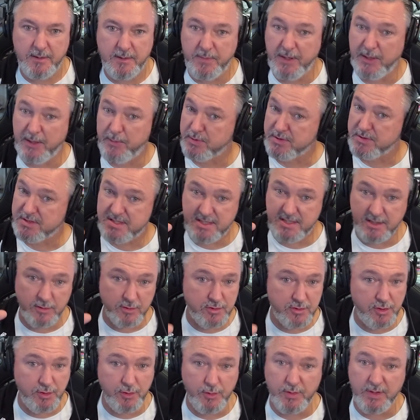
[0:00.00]
People still
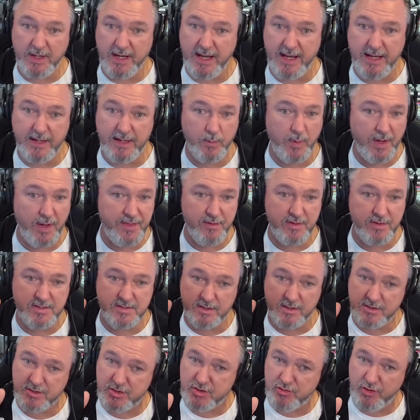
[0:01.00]
tune in, whether it's
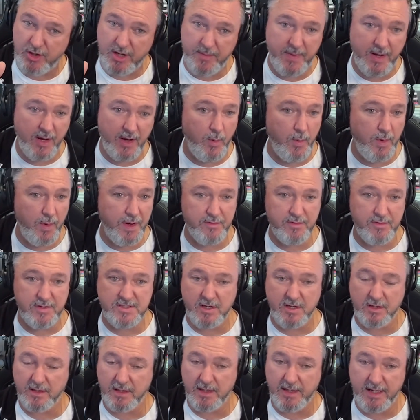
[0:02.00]
on streaming or whether it's
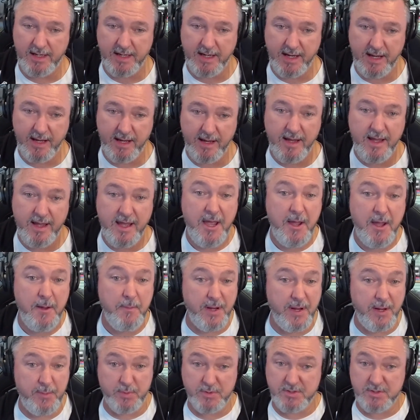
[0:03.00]
on linear. People